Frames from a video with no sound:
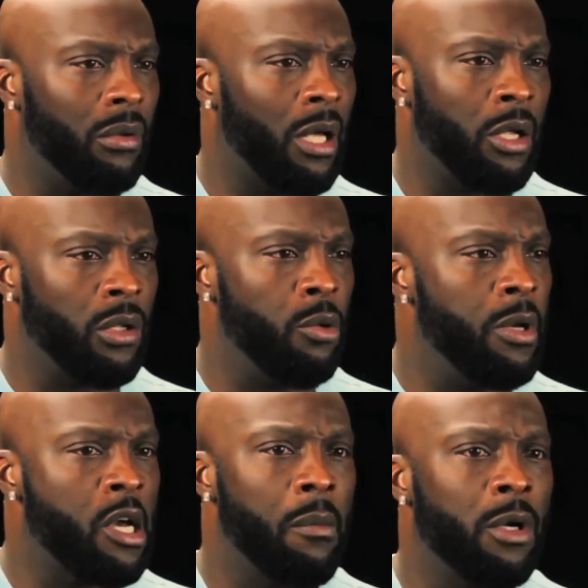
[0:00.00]
Uh, you
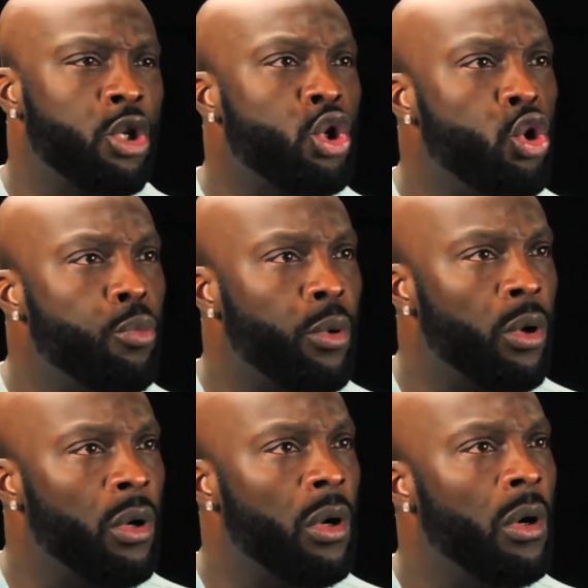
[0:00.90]
become a
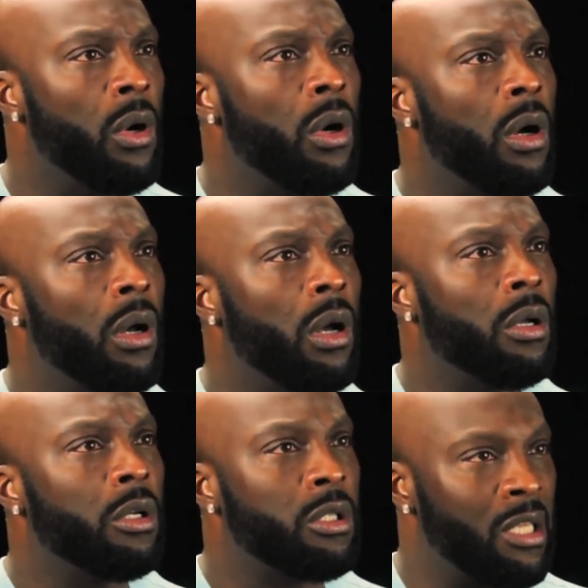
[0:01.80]
super
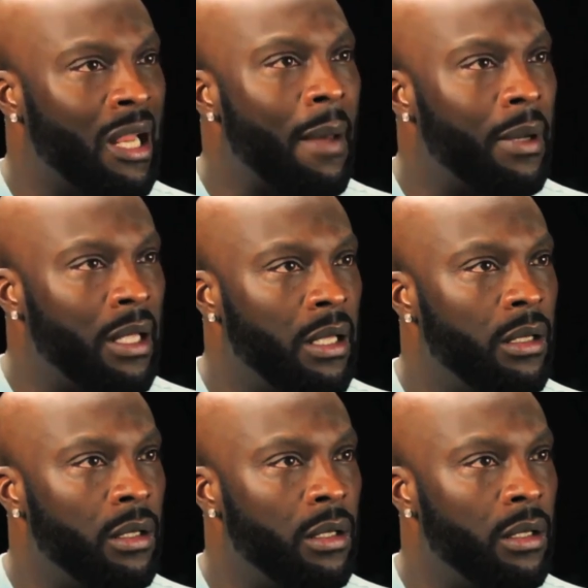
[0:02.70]
celebrity.